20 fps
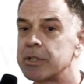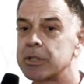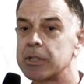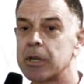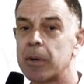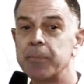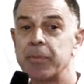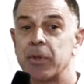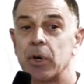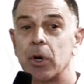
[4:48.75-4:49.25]
a
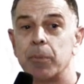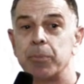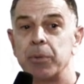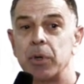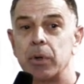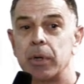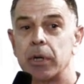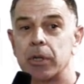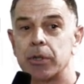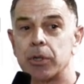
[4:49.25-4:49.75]

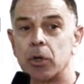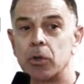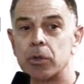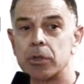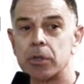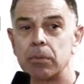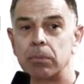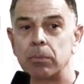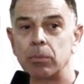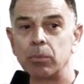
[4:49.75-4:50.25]
subtherapeutic
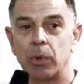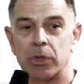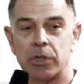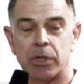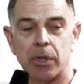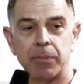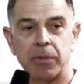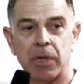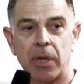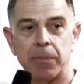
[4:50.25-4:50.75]
dose, what's
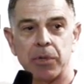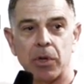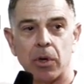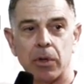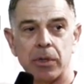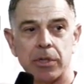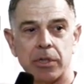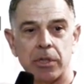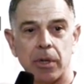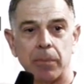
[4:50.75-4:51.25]
sometimes called
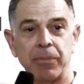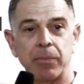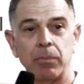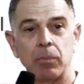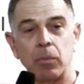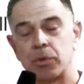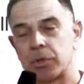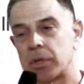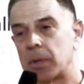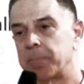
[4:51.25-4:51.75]
a
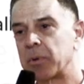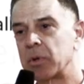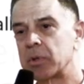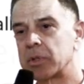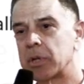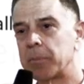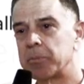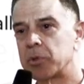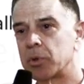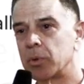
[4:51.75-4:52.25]

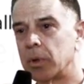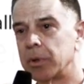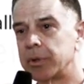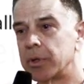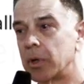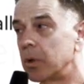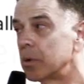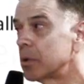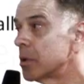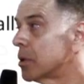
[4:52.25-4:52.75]
subperceptual
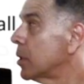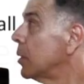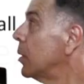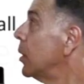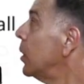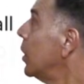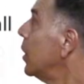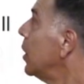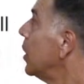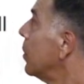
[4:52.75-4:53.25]
dose.
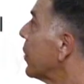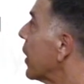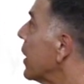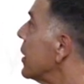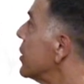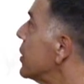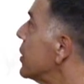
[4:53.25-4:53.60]
But I